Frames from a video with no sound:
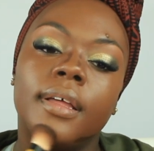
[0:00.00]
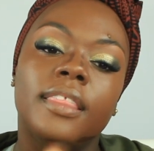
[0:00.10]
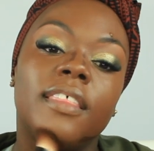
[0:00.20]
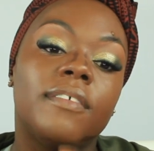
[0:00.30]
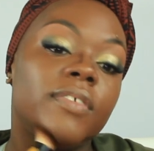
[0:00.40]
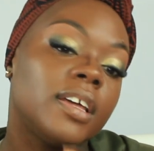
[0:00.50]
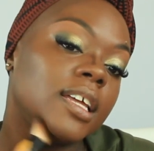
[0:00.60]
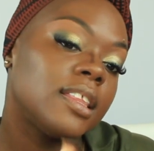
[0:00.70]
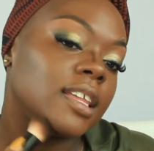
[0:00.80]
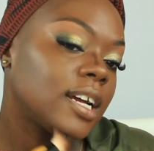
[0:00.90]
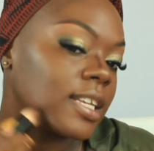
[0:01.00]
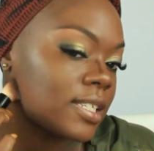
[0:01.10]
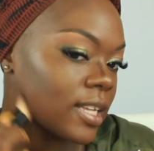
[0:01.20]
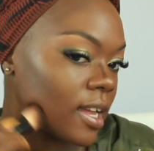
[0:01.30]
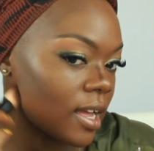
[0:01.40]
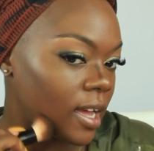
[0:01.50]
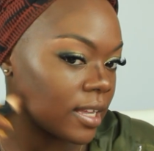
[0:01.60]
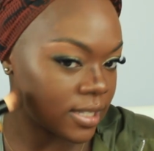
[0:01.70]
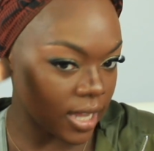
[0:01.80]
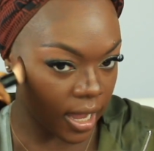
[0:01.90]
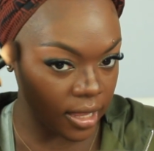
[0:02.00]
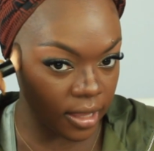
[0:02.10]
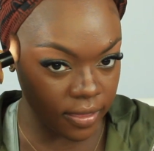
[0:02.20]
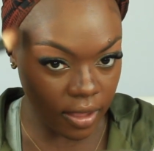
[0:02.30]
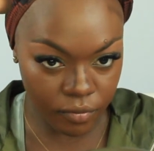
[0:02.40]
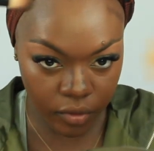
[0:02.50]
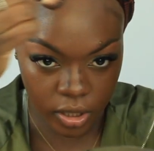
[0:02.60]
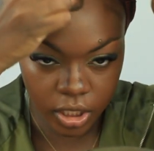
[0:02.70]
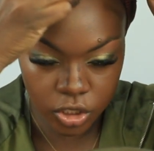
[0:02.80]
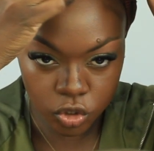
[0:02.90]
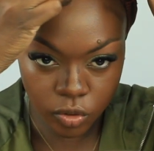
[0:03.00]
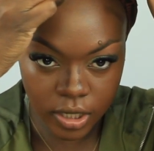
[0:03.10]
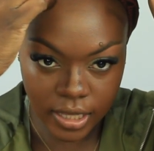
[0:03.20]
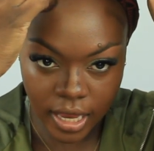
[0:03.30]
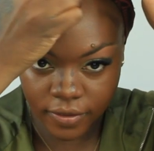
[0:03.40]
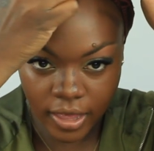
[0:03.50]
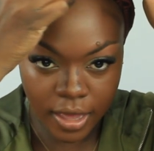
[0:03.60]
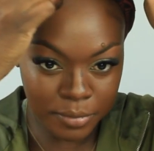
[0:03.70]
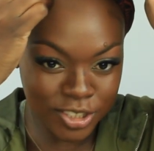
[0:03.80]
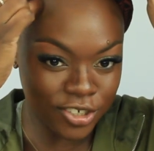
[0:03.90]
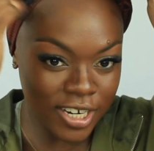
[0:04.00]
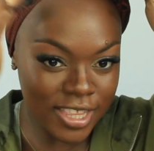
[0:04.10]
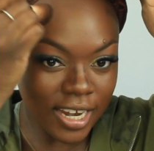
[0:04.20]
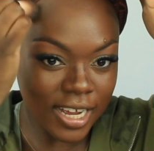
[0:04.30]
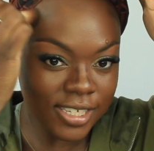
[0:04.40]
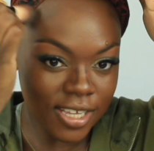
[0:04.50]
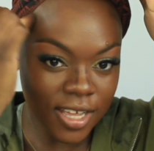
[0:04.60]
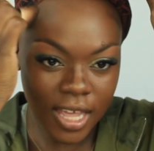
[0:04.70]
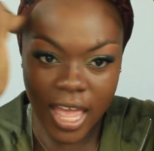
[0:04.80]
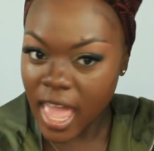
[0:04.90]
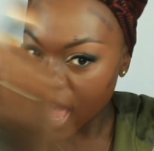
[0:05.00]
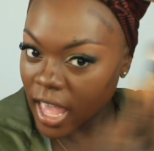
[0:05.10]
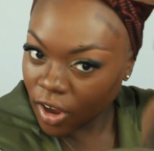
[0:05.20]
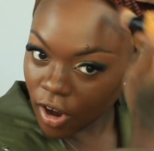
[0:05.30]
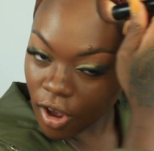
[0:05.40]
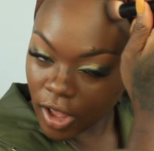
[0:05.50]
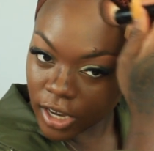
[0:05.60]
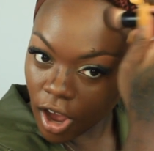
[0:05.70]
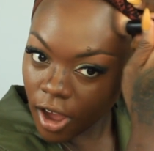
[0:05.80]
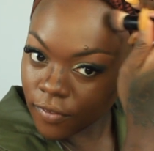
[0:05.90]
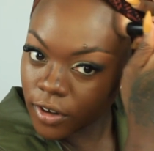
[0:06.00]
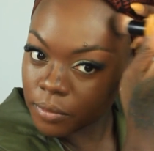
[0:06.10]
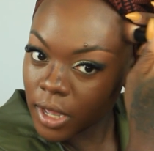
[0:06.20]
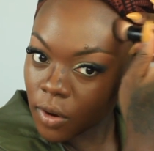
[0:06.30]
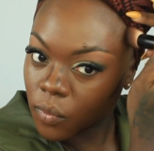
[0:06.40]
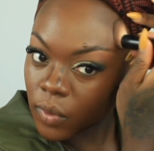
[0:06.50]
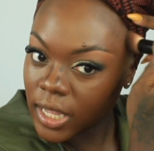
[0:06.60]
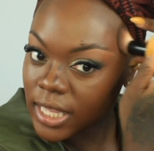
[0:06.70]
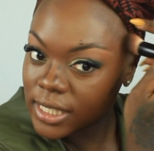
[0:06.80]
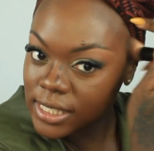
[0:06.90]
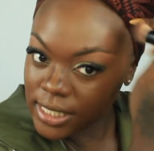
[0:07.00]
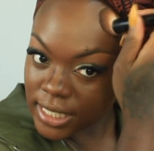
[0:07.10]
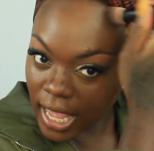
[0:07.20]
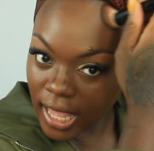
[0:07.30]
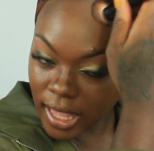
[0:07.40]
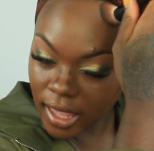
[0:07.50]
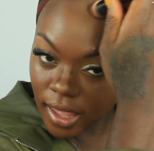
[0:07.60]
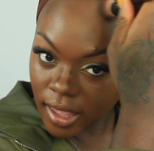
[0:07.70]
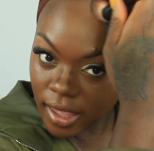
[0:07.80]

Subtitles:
The villa that I stayed at in Thailand, they really enjoyed a lot of the imagery that I took, girl, and offered me a week stay